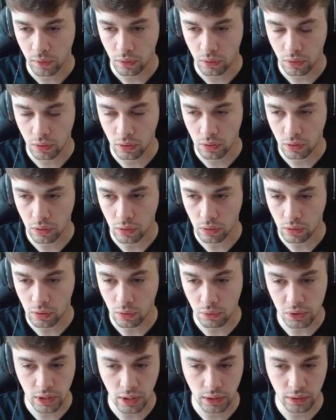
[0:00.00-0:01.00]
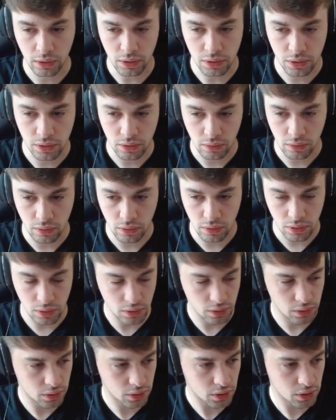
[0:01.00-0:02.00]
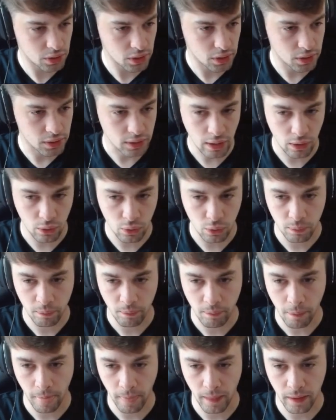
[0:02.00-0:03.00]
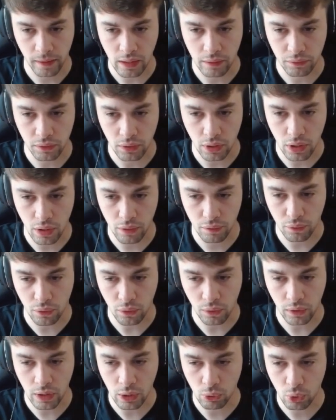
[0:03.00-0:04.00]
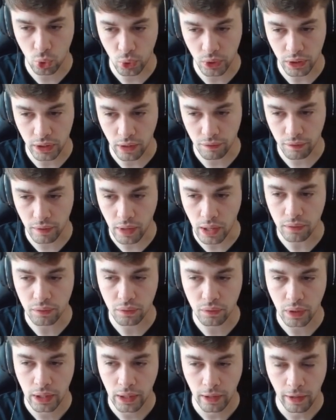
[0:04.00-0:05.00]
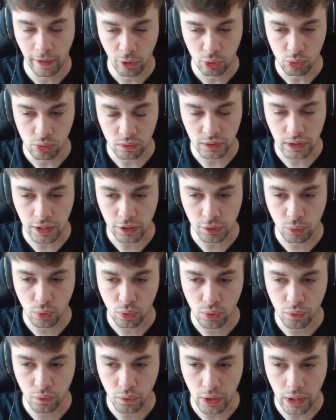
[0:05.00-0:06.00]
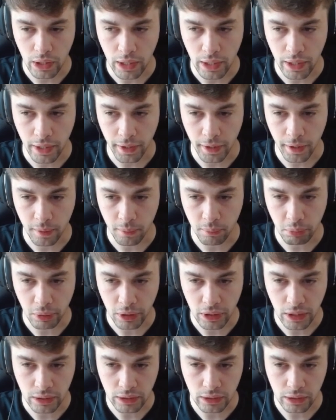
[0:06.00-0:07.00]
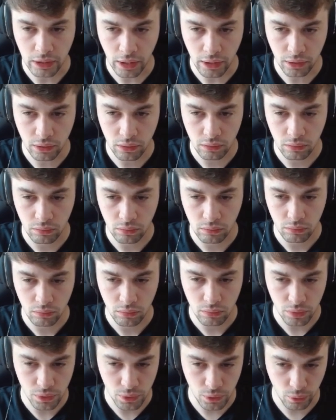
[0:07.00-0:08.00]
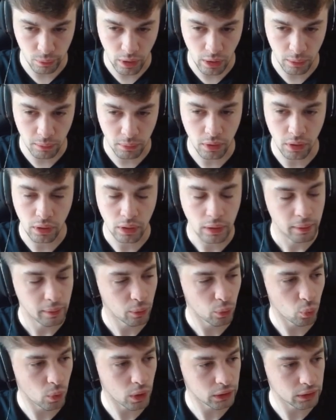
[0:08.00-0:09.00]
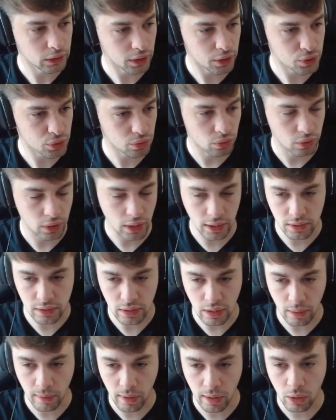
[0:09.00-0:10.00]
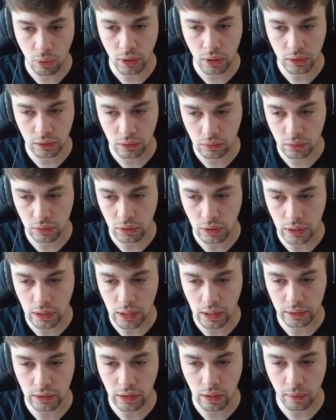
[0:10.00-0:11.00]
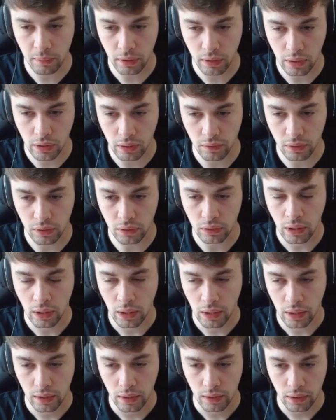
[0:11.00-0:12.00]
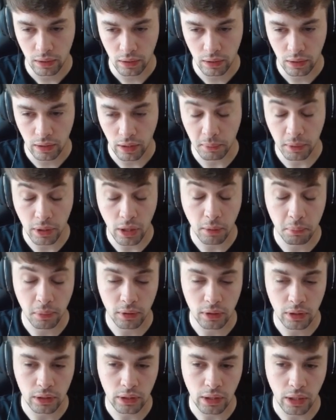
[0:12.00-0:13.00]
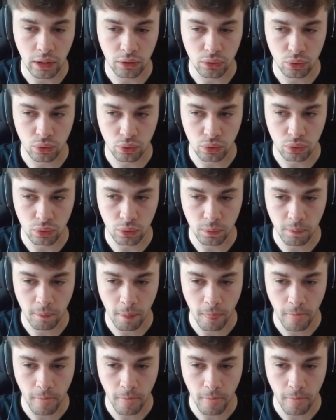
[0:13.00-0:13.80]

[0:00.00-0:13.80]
goes like this. c6 now, and after f4 now, queen a5. With that move, I am pinning the knight, so maybe white has to react somehow, and not only that, I'm keeping an eye to